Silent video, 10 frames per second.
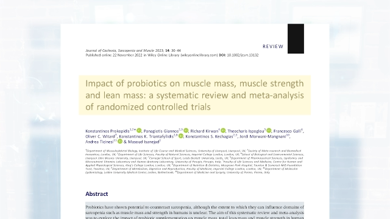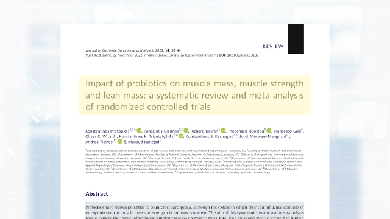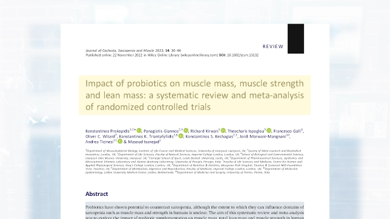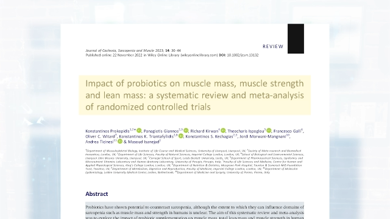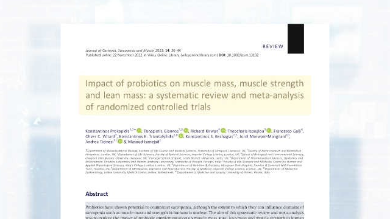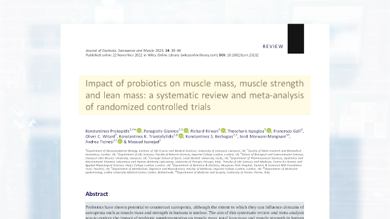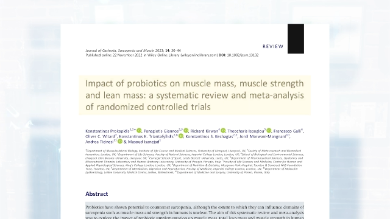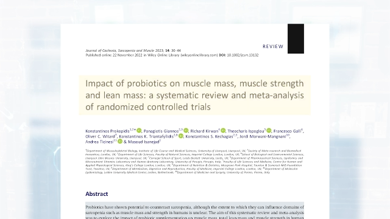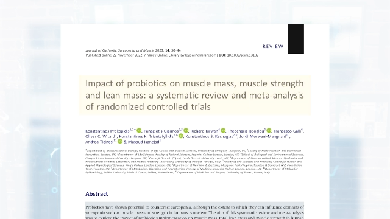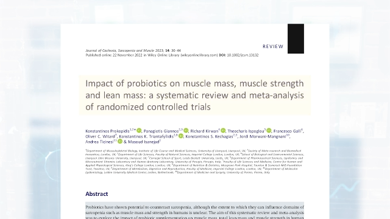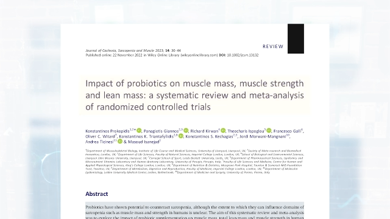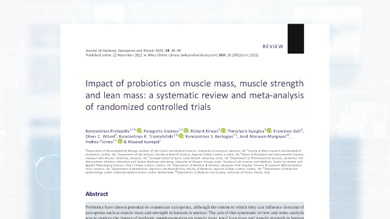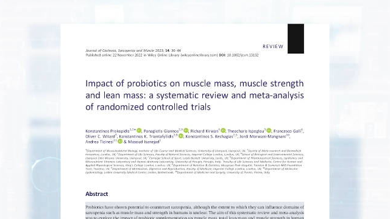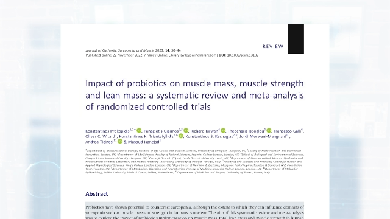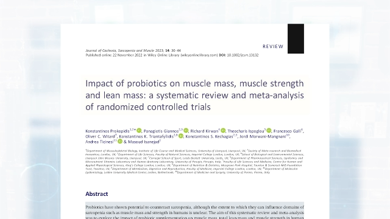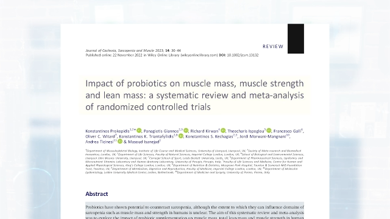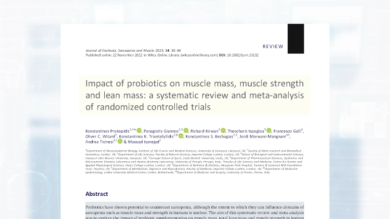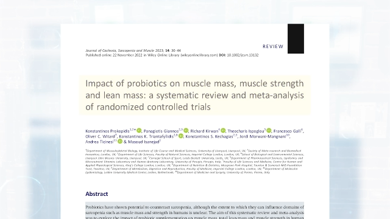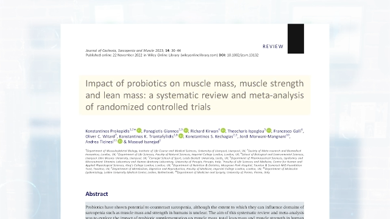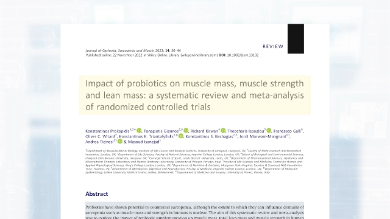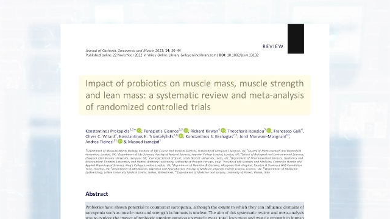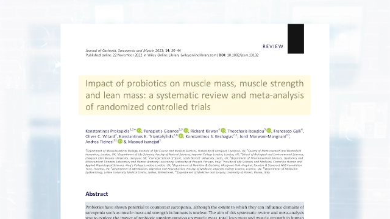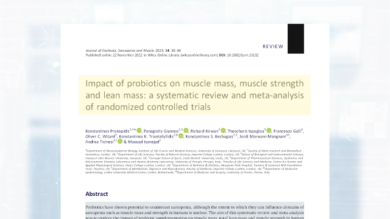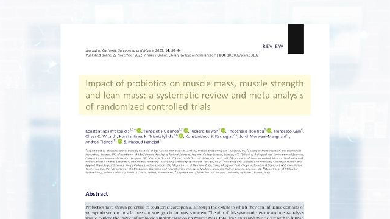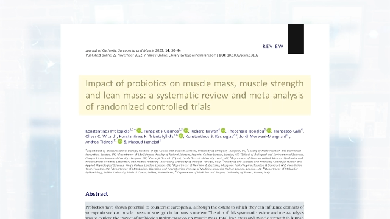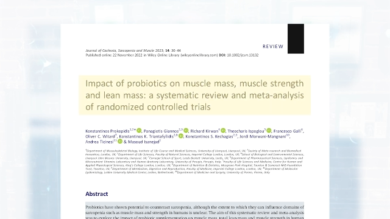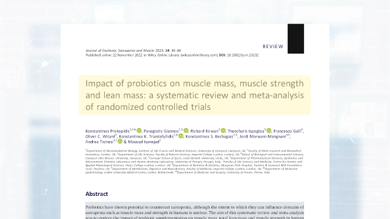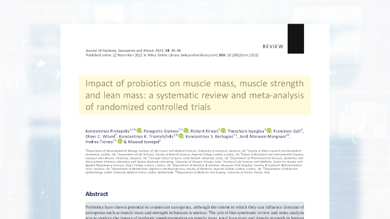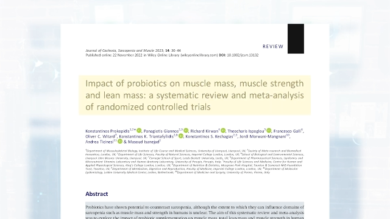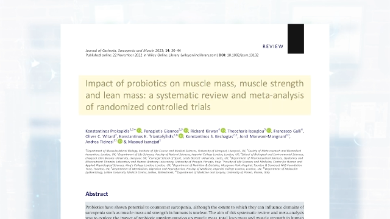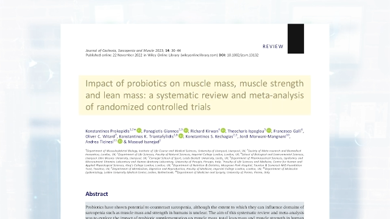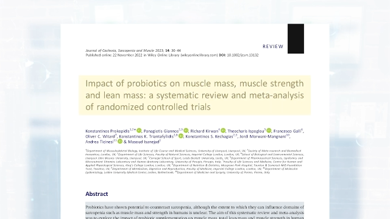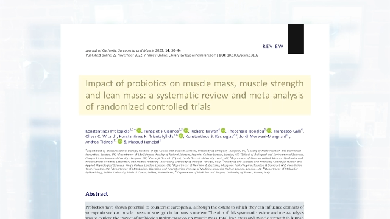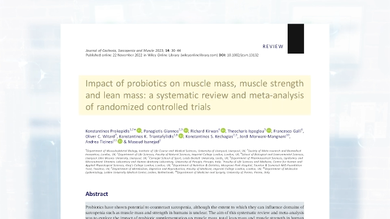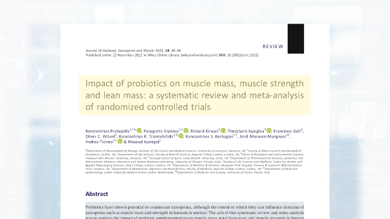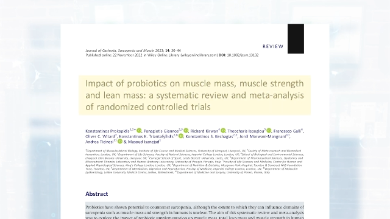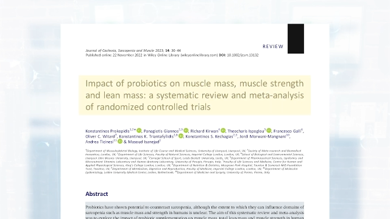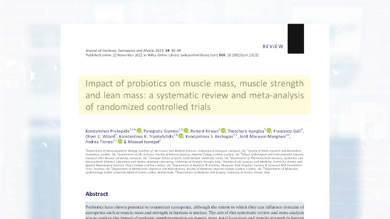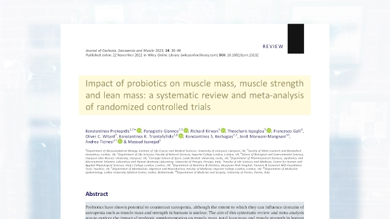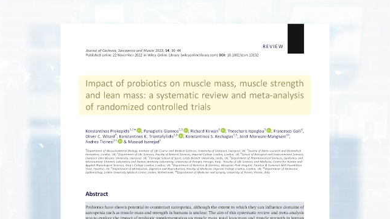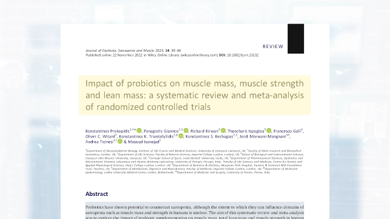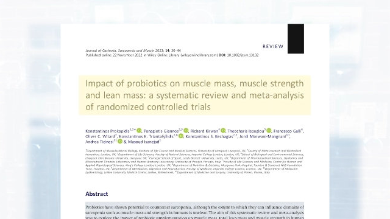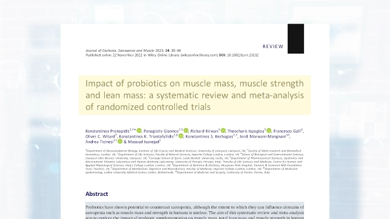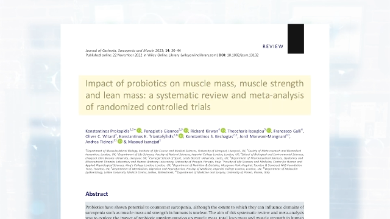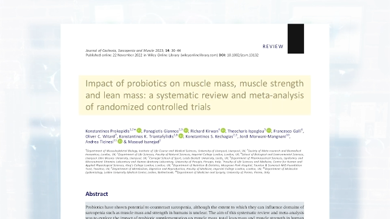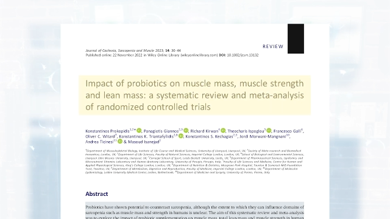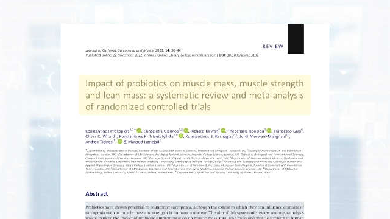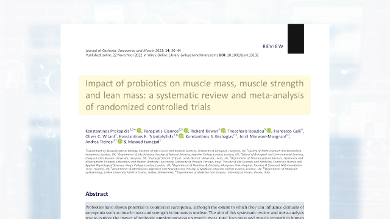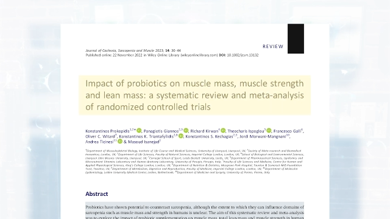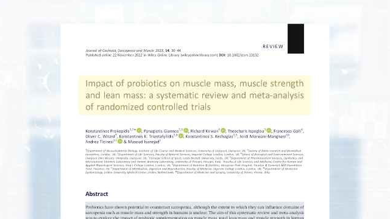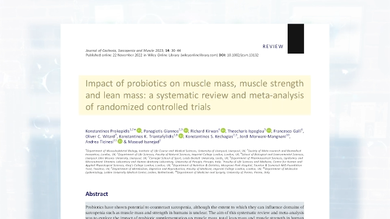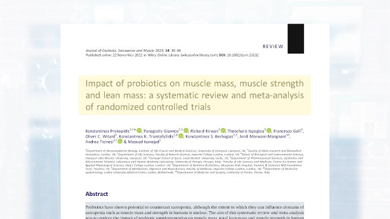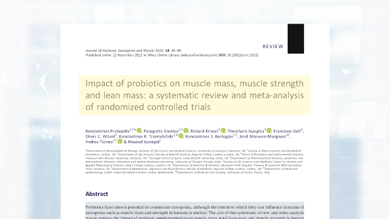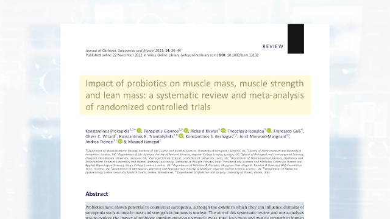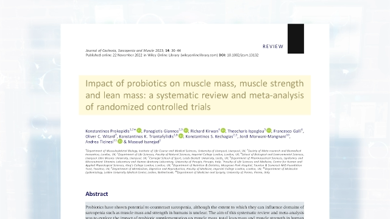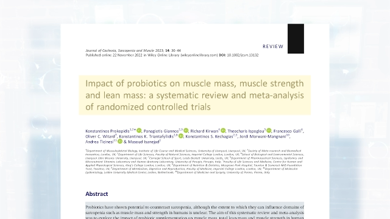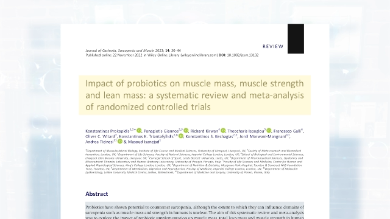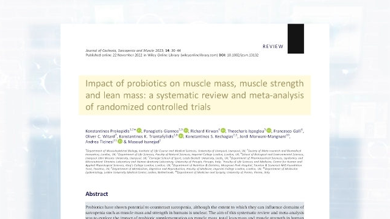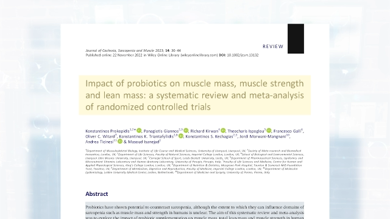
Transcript: No face is visible, so there are no lips to read.